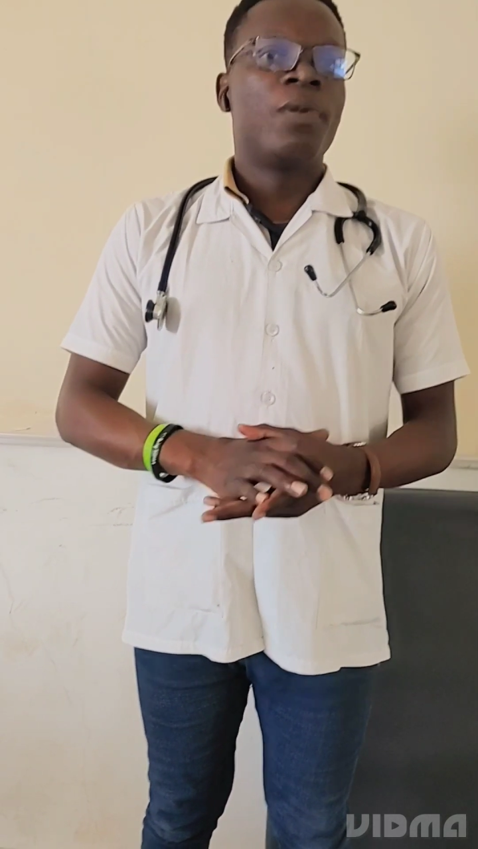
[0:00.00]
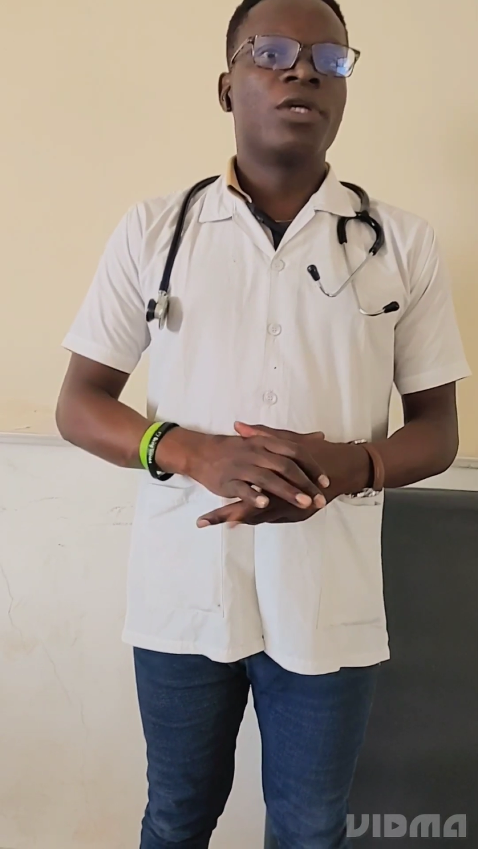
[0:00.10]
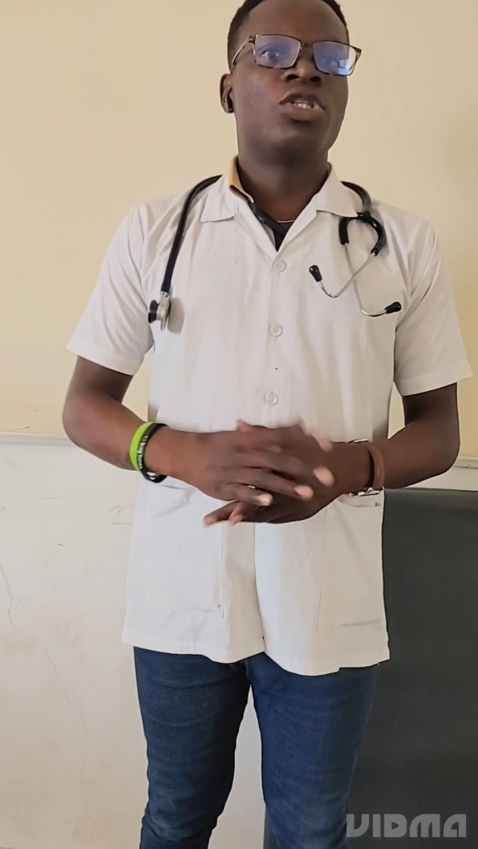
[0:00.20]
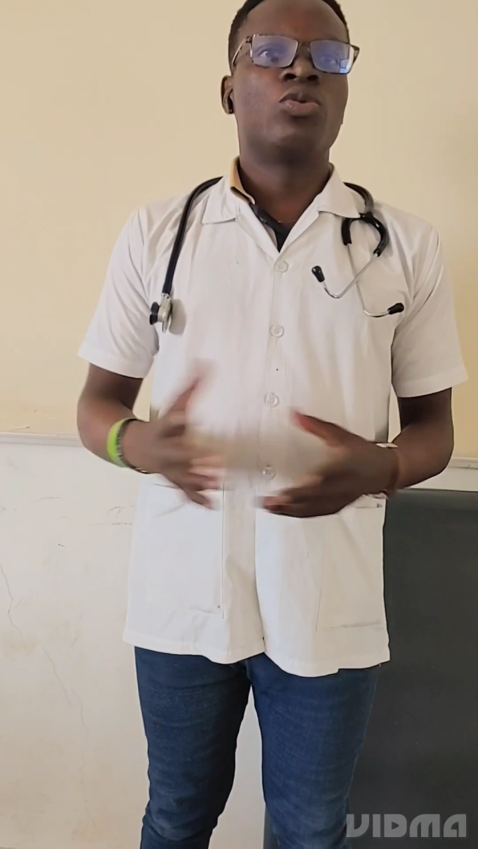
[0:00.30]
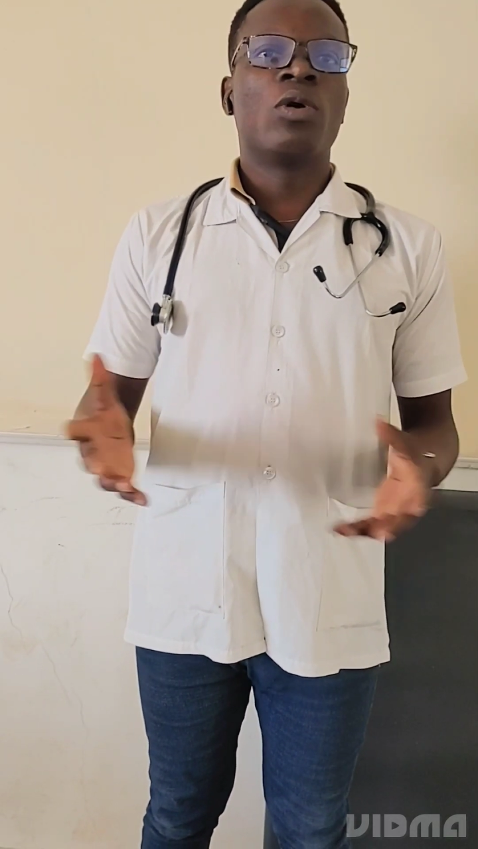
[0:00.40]

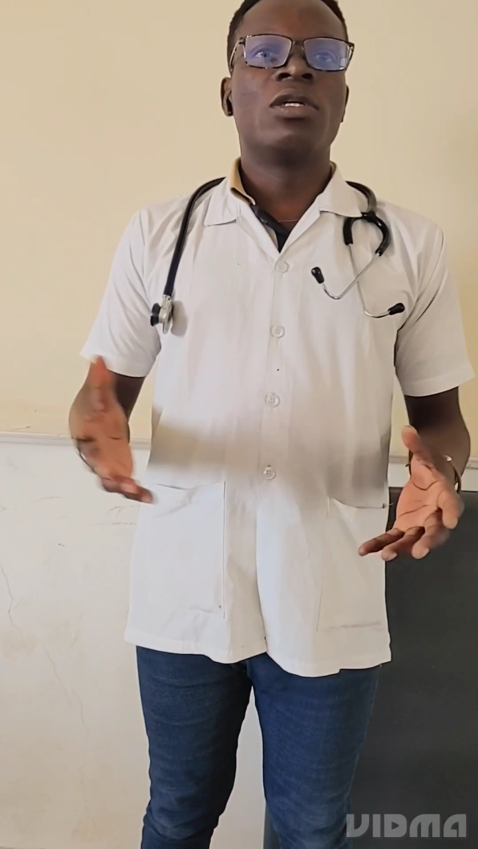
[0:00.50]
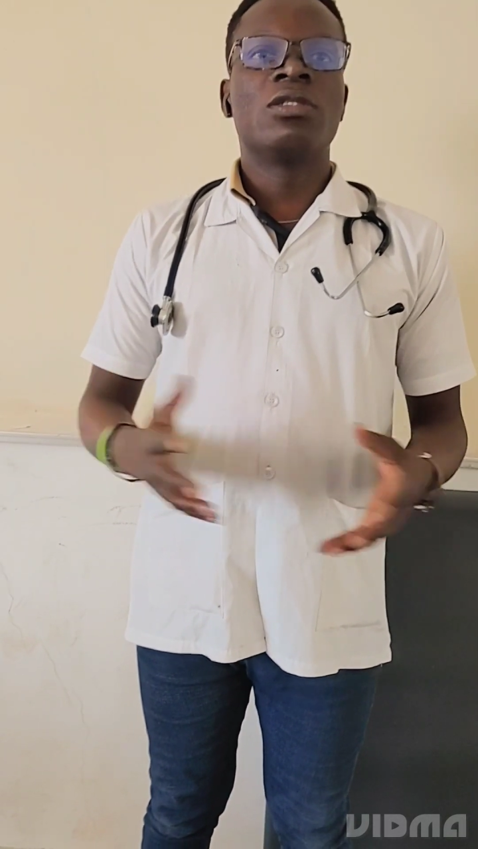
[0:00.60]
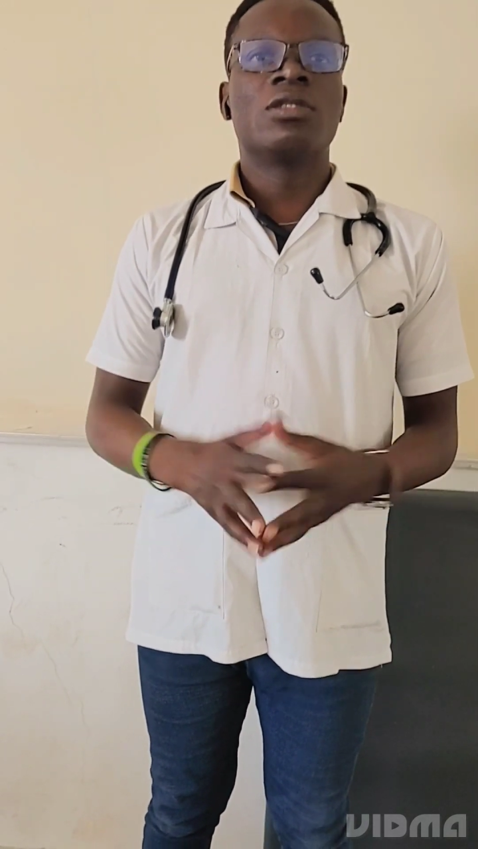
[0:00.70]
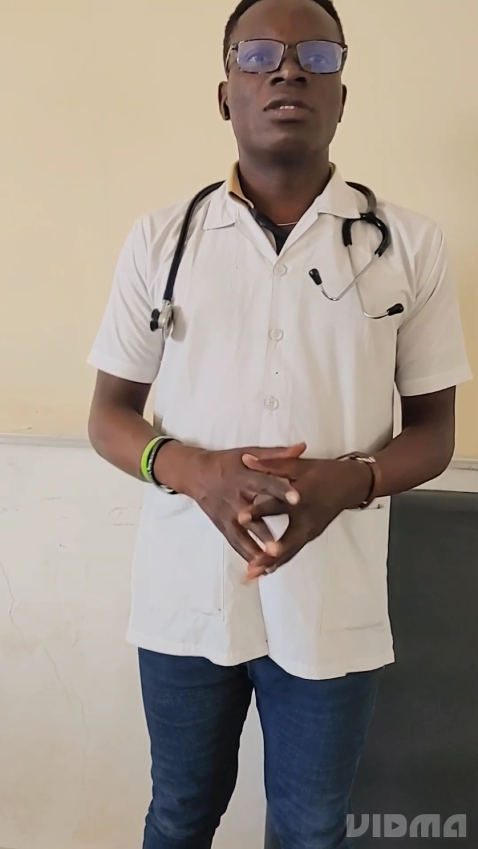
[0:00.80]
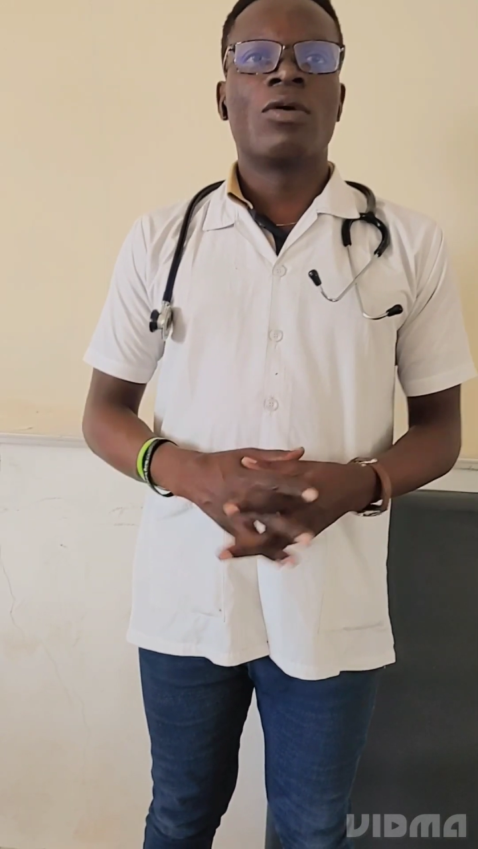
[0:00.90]
Page
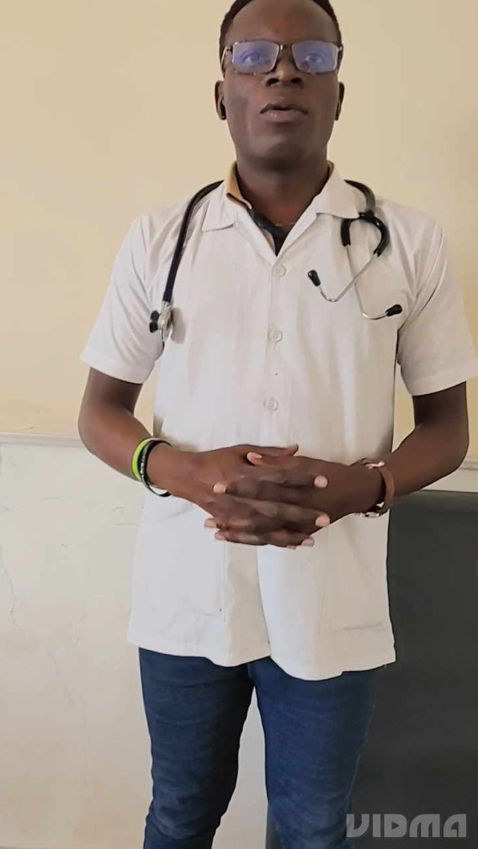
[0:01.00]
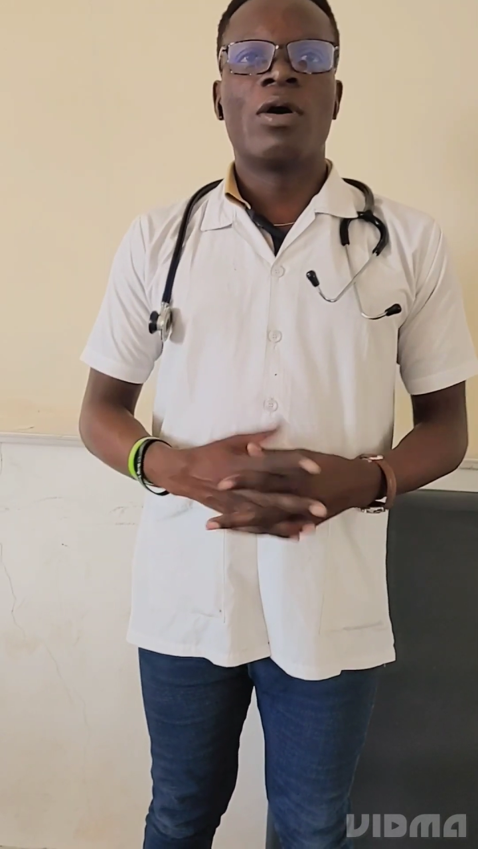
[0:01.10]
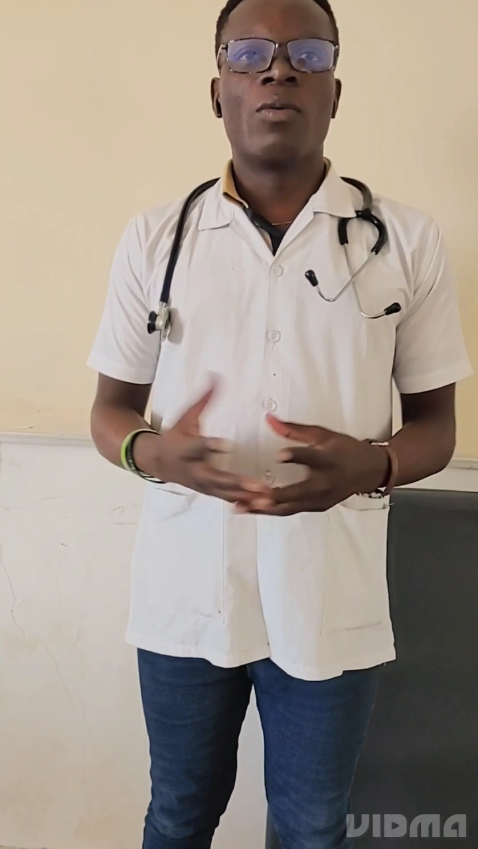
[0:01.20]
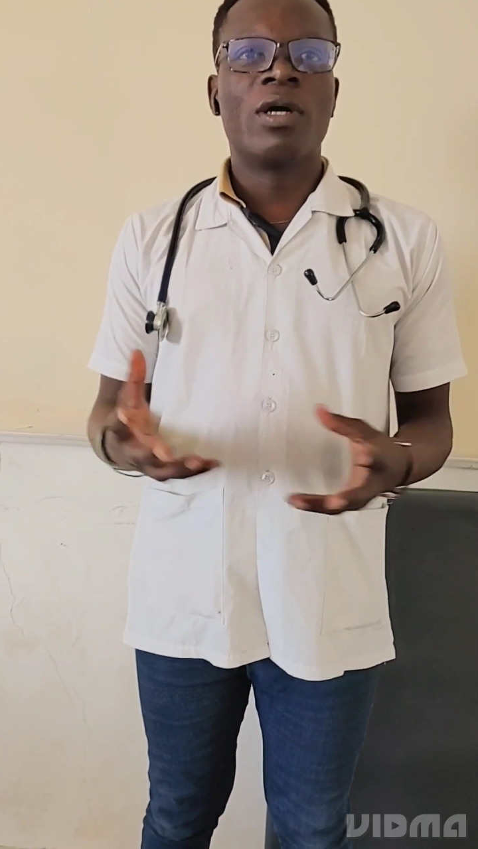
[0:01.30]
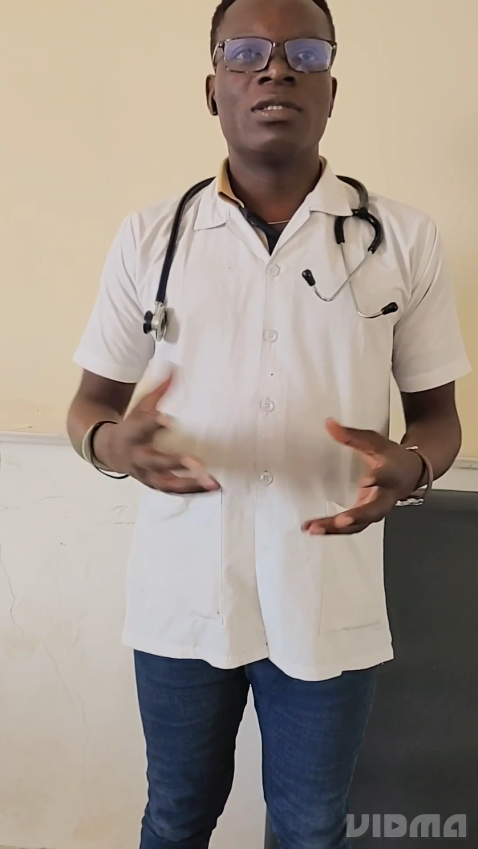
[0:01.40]

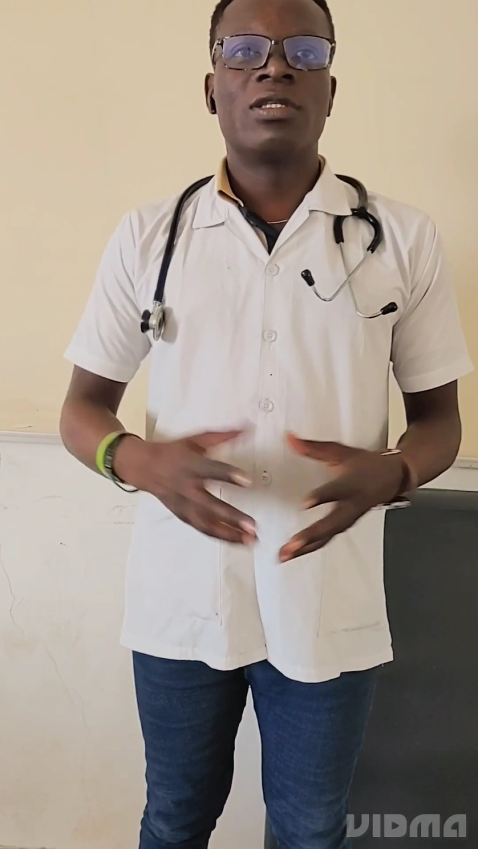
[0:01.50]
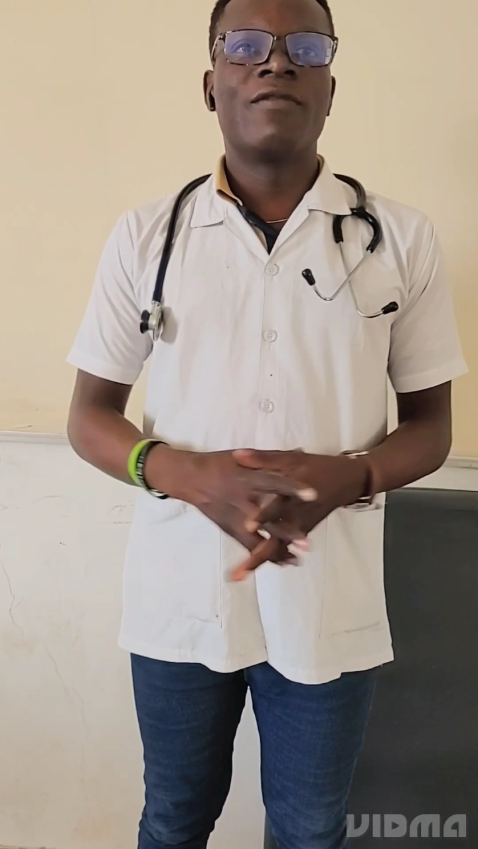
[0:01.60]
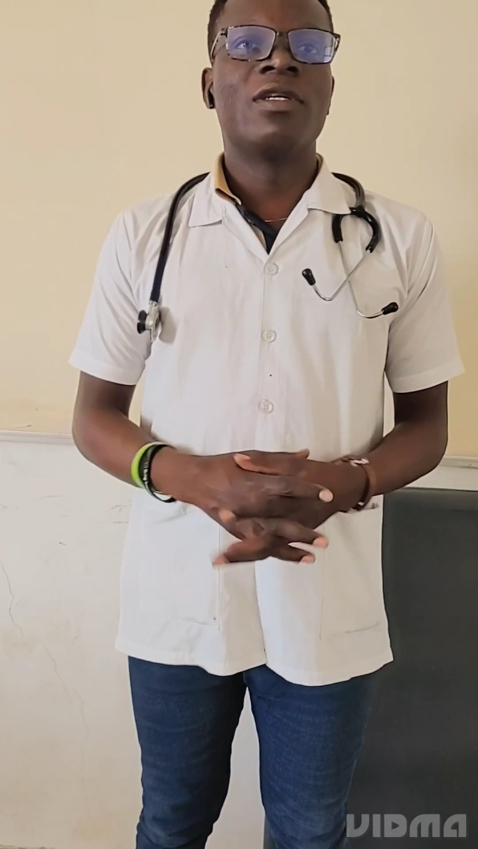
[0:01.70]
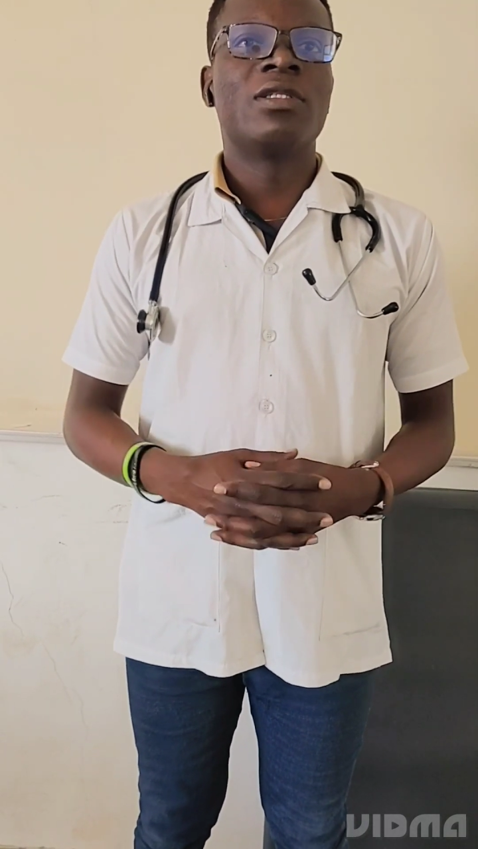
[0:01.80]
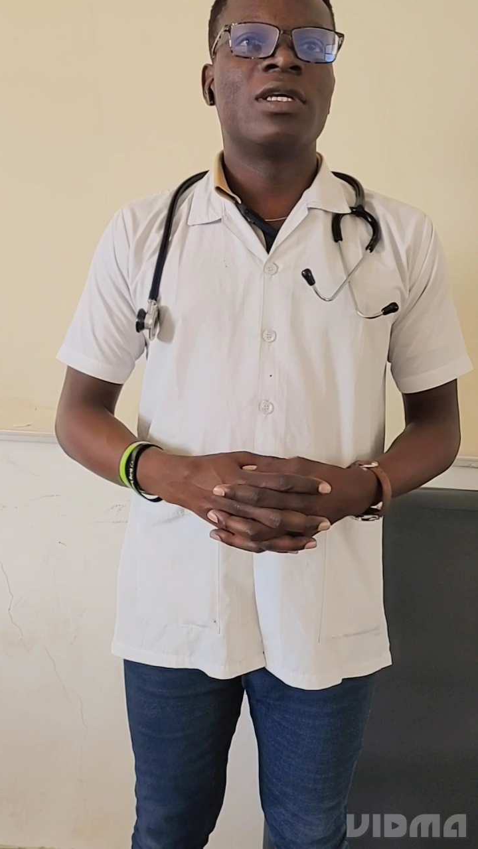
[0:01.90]

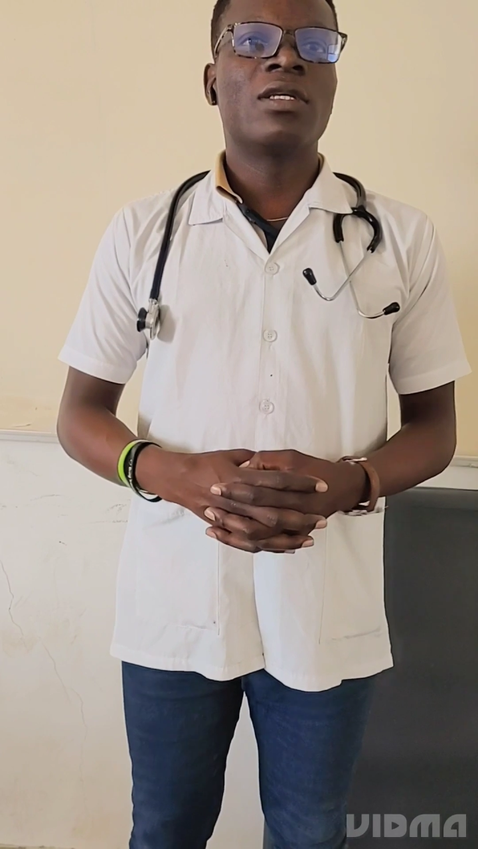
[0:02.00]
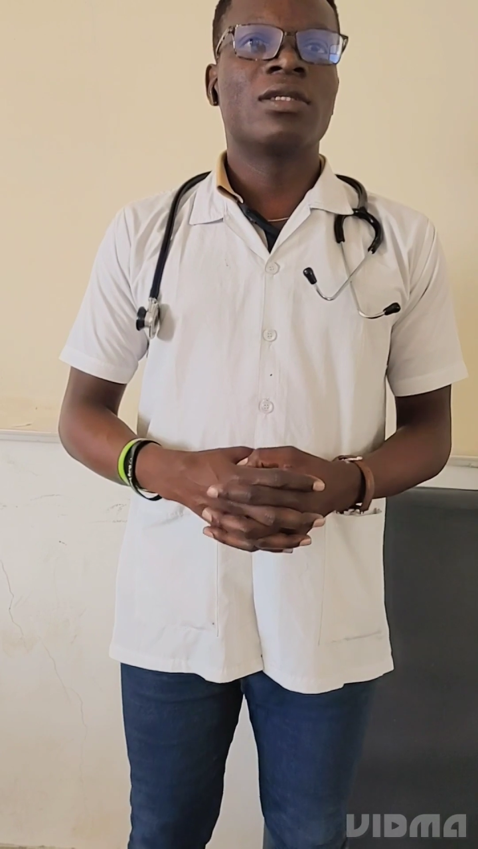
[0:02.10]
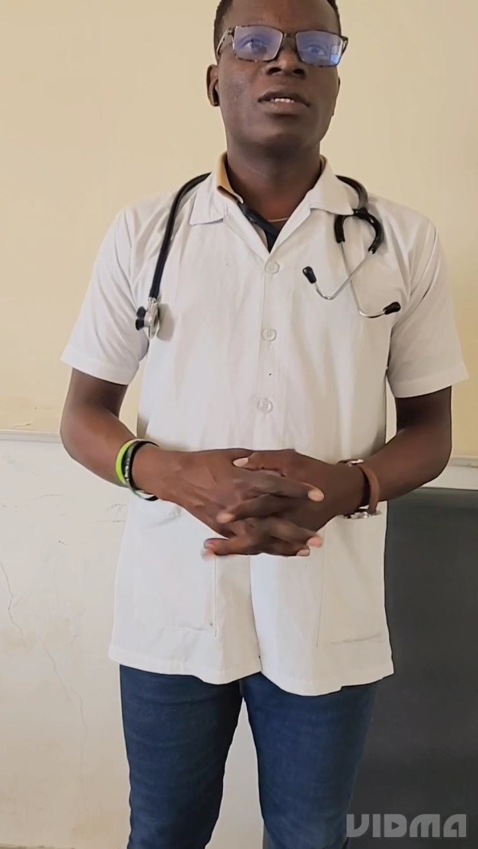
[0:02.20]
176.